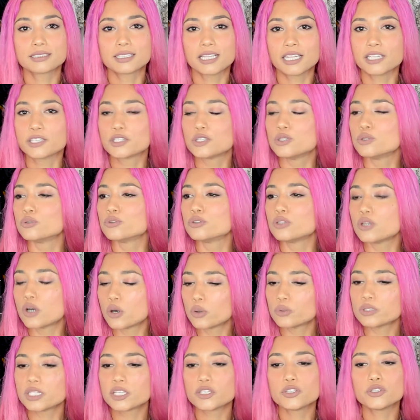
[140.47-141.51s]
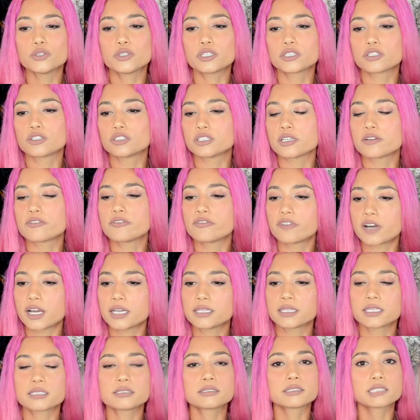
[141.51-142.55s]
Like, you know that you're gonna
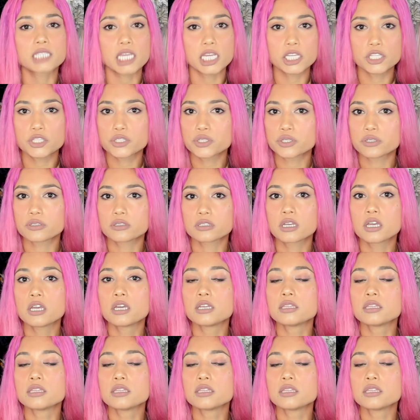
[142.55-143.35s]
find a station